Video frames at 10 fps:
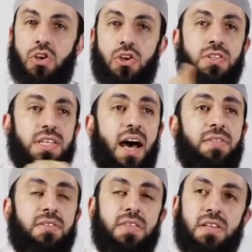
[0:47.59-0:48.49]
Turned
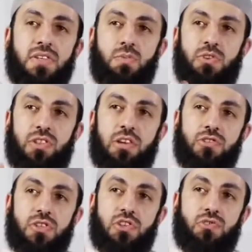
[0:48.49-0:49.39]
to other things which
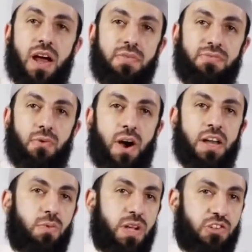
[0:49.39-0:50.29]
they should strive
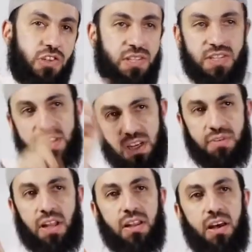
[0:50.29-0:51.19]
for and reach
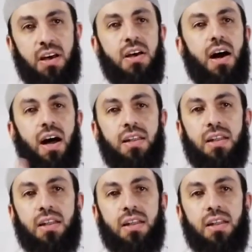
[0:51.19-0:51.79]
instead of Allah.